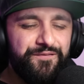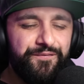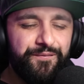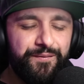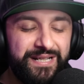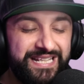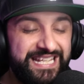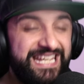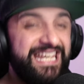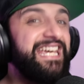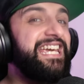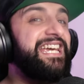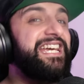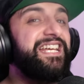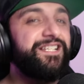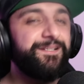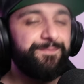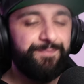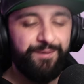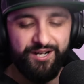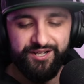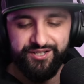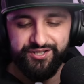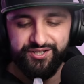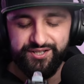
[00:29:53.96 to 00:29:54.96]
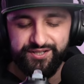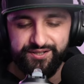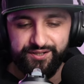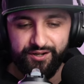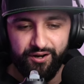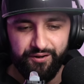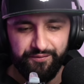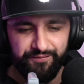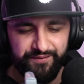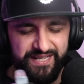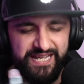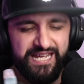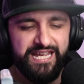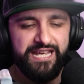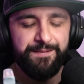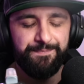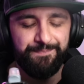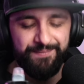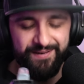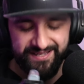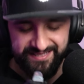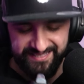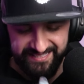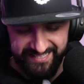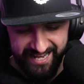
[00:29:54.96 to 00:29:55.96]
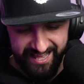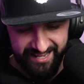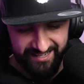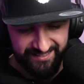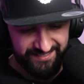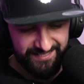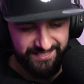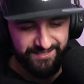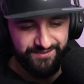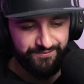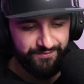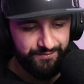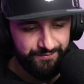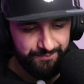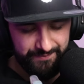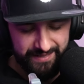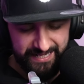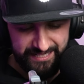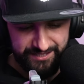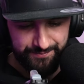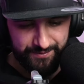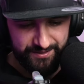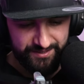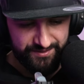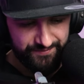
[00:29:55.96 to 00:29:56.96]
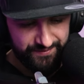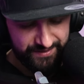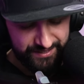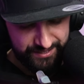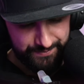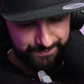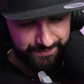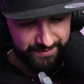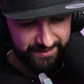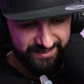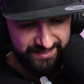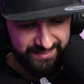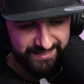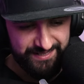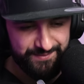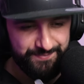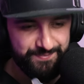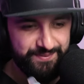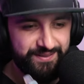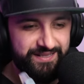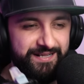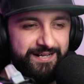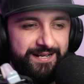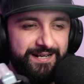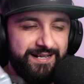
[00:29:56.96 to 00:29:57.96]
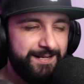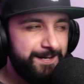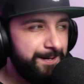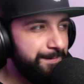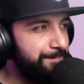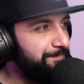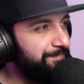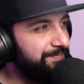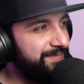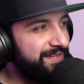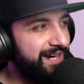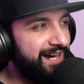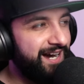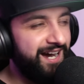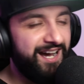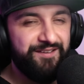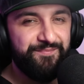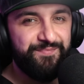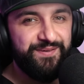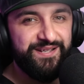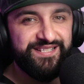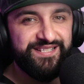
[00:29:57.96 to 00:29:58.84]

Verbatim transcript: key departures of key personalities from Xbox first parties, but I've been